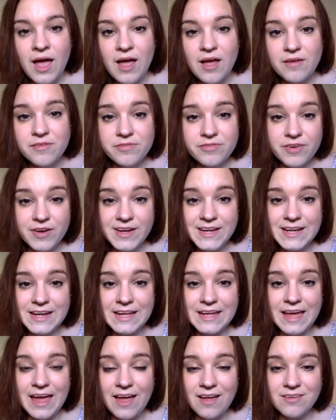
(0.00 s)
And
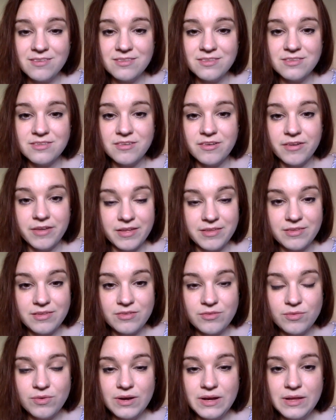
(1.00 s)
finally, exercise.
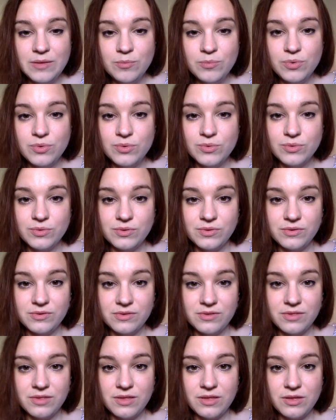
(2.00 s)
It's really important
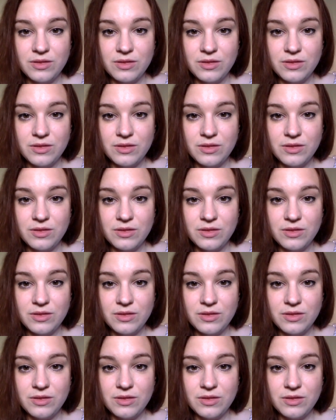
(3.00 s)
that